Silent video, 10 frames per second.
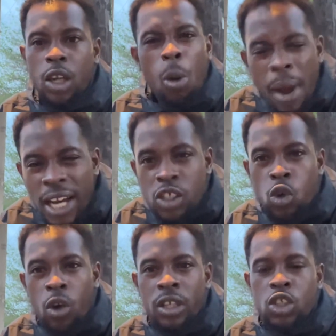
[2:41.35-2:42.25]
Nobody's
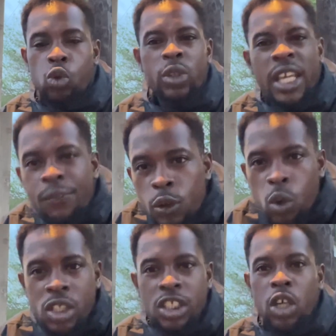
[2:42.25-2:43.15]
going to give
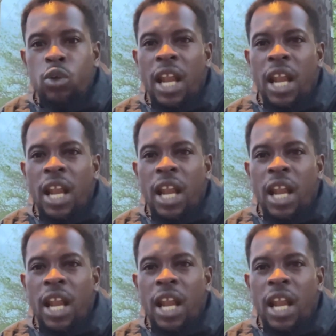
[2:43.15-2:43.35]
you a certain